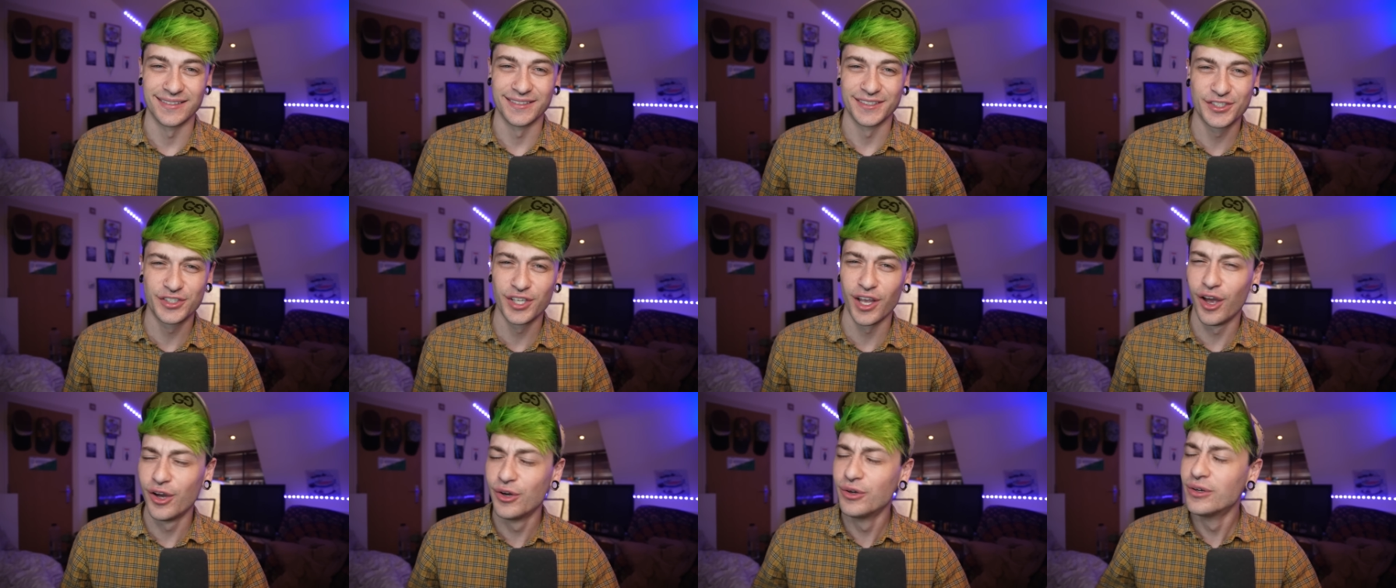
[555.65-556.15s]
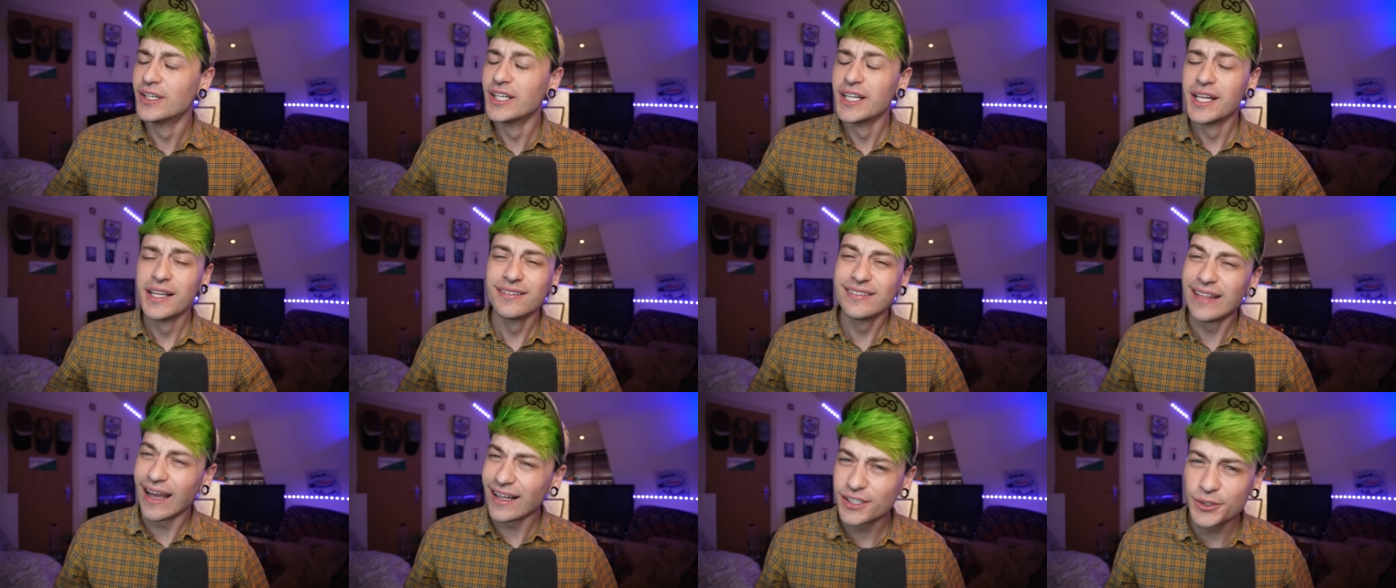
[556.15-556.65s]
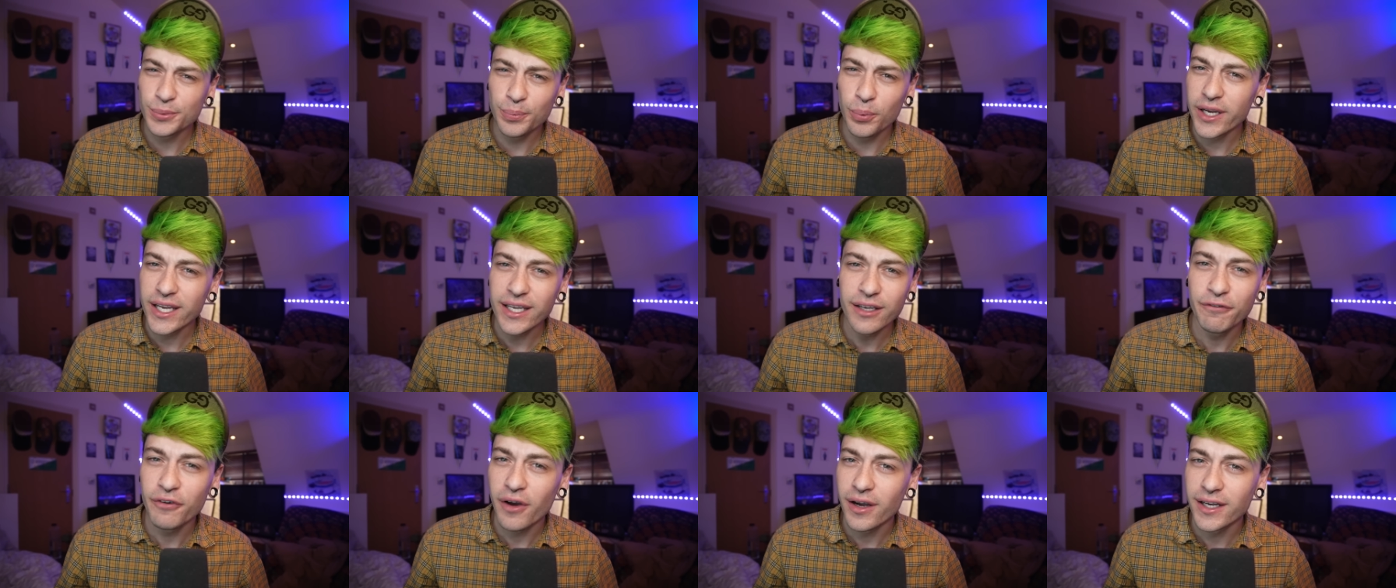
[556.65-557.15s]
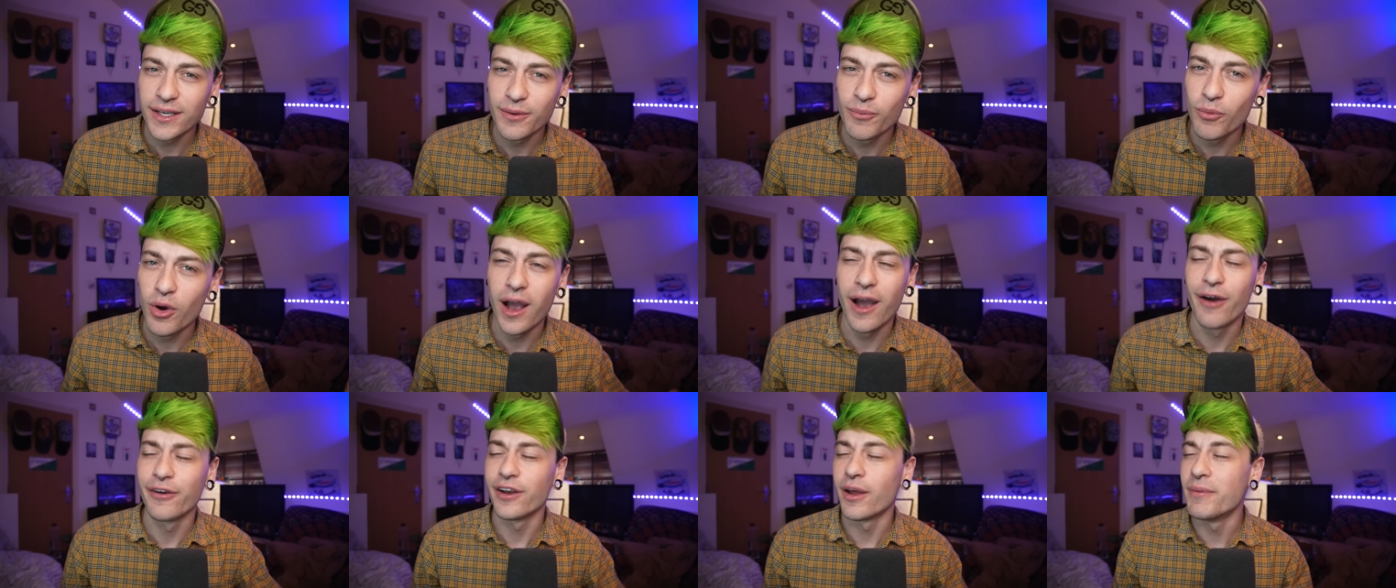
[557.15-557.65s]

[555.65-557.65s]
So that's pretty fucking wild.